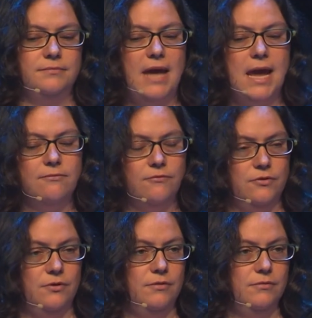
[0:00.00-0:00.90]
Aim
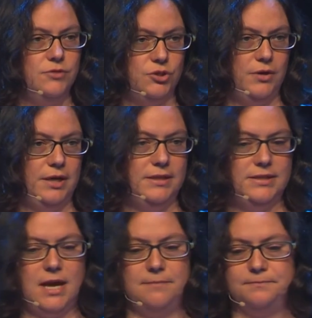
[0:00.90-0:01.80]
for shortening this
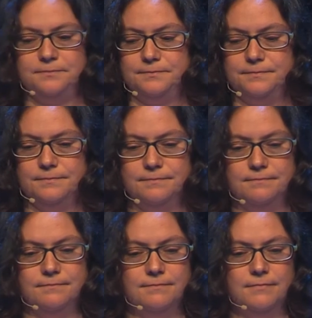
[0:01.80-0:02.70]
time.
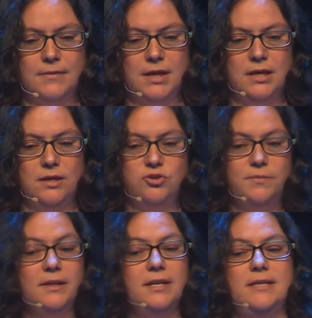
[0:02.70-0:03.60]

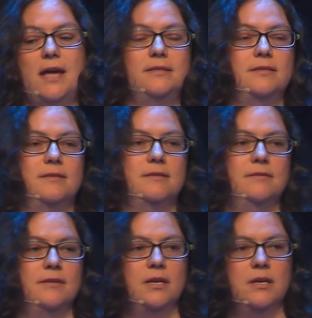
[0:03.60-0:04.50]
Usability tests.
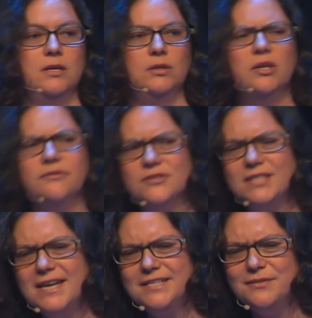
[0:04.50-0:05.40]
Look for
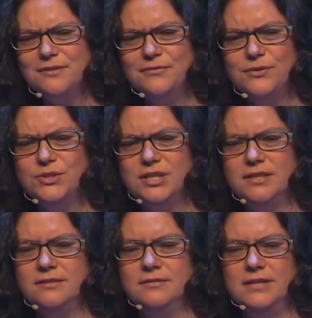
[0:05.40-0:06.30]
signs of
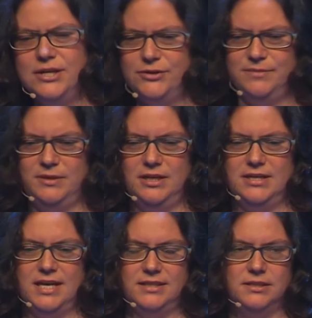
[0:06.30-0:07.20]
confusion in usability
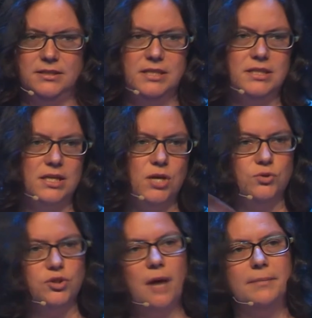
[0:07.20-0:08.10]
tests. This is a huge
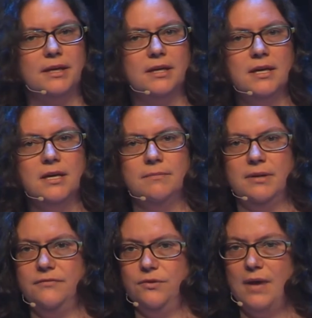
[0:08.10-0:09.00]
topic, but
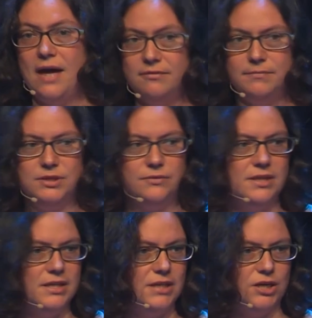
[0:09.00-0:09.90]
if you haven't been doing
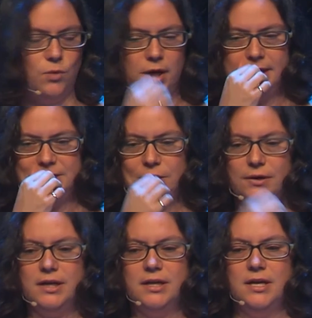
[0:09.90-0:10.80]
this and you want to get
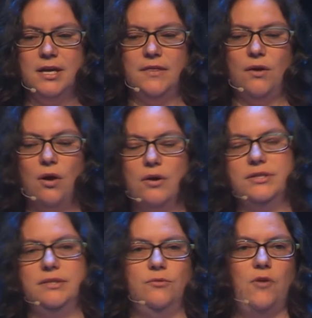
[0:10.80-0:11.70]
started, there are
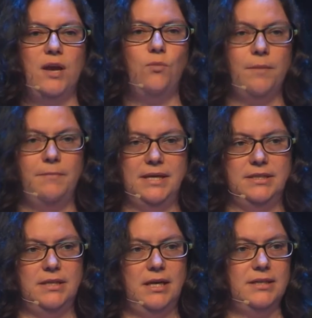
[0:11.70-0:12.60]
some great
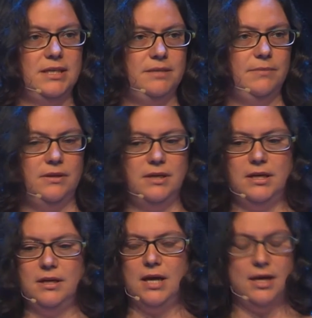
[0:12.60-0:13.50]
web-based
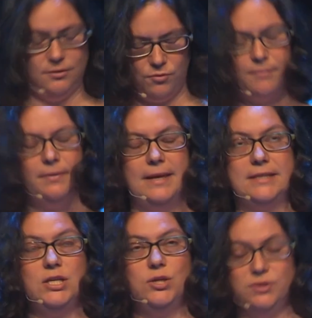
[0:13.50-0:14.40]
accessibility,
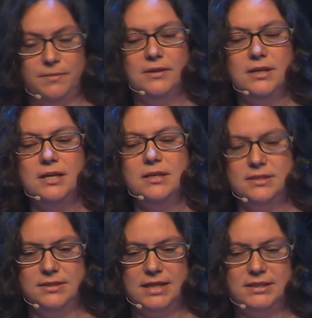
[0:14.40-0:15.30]
web-based usability
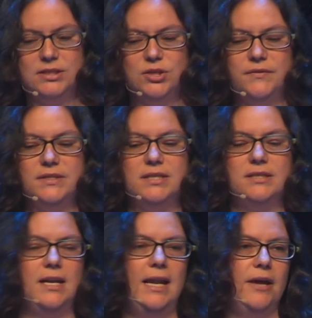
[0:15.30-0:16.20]
testing services
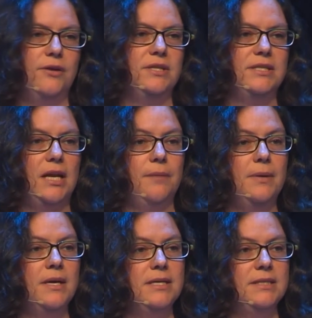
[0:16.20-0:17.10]
that allow you to set up
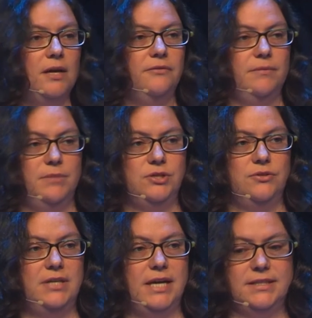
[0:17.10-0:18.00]

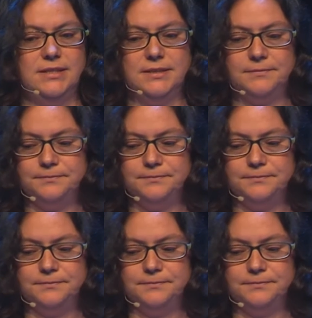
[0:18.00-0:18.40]
self-administered tests.